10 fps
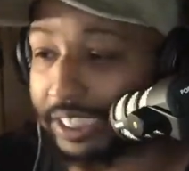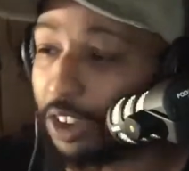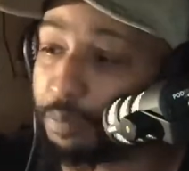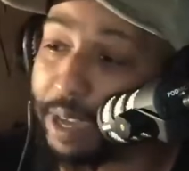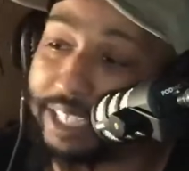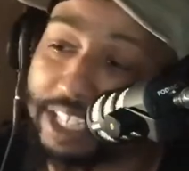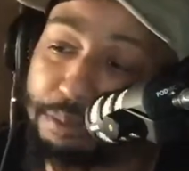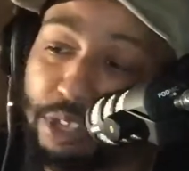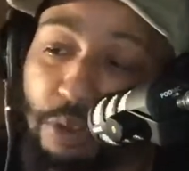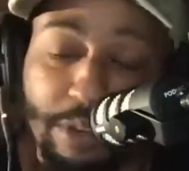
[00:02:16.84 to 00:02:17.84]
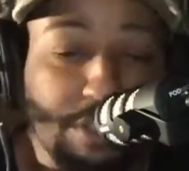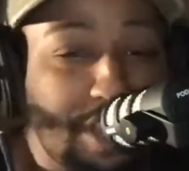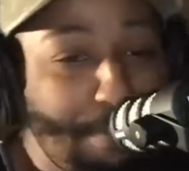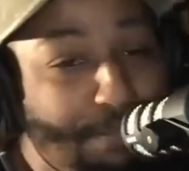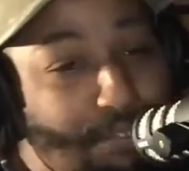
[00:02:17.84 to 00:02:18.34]
yourself, man. Let them know where you
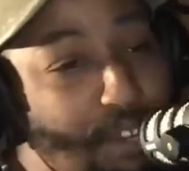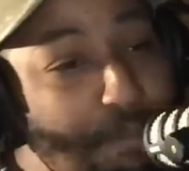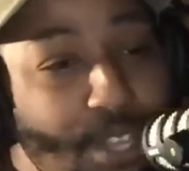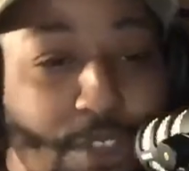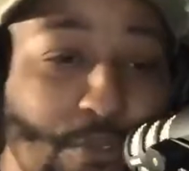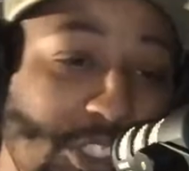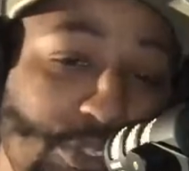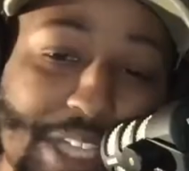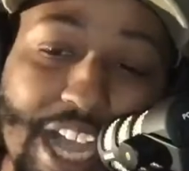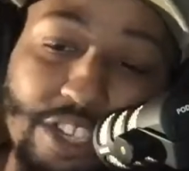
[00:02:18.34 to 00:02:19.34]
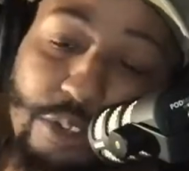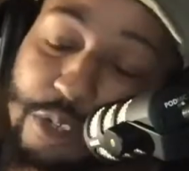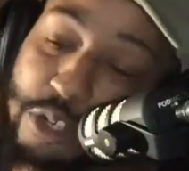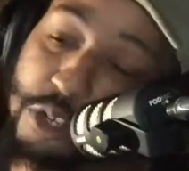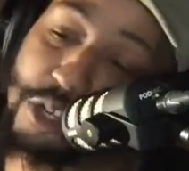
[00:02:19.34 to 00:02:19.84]
coming from, what you got
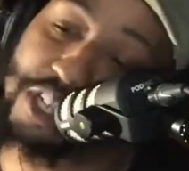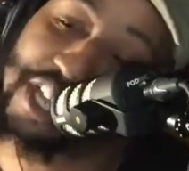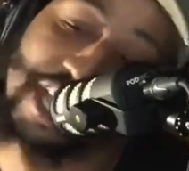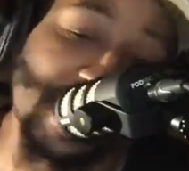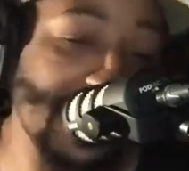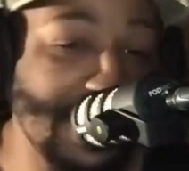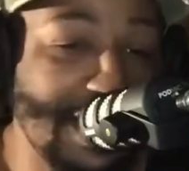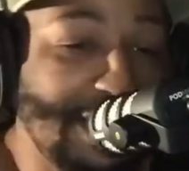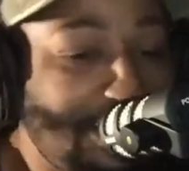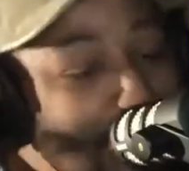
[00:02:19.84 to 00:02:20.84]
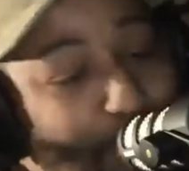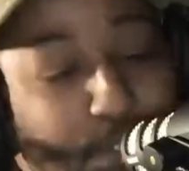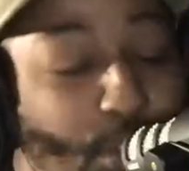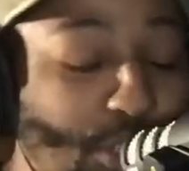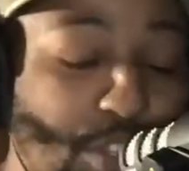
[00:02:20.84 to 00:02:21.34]
going on. It's the
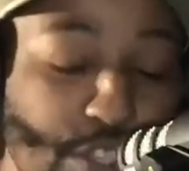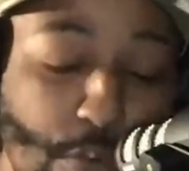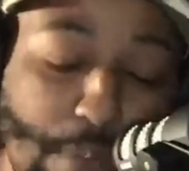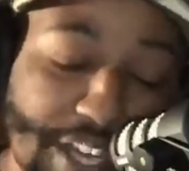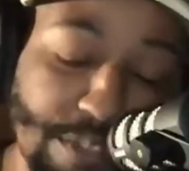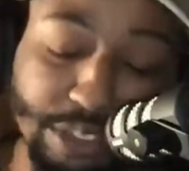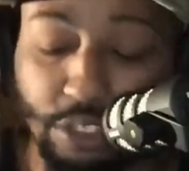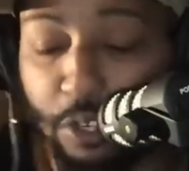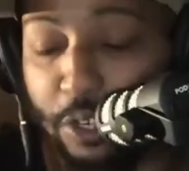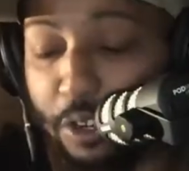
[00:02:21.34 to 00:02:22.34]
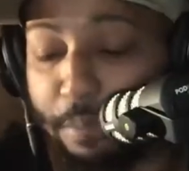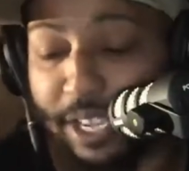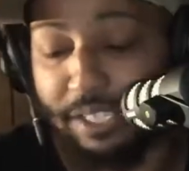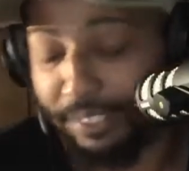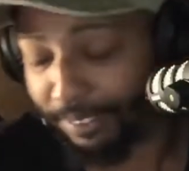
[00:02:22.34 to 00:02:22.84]
floor is on you, buddy. What's going on, man?